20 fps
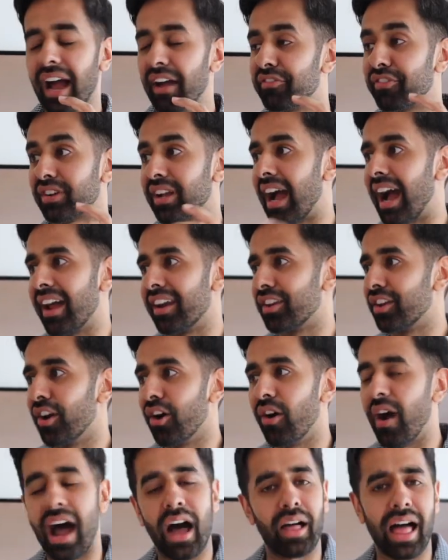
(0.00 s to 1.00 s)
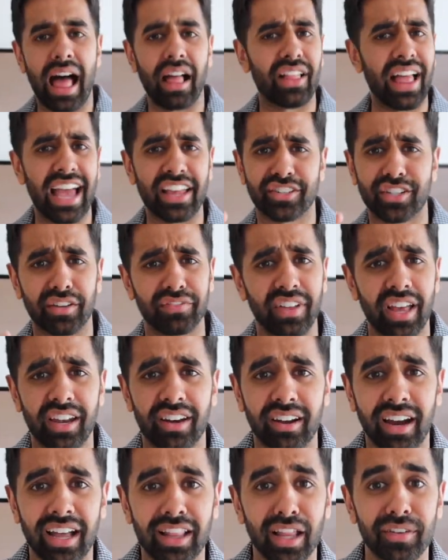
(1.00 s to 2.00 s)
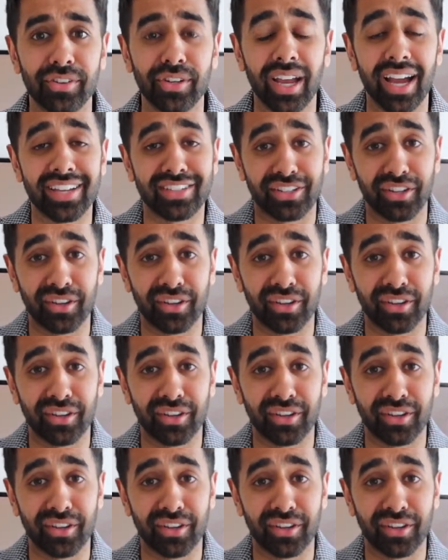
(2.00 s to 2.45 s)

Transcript: I forgot, yo. I'll add stuff later. I love you guys,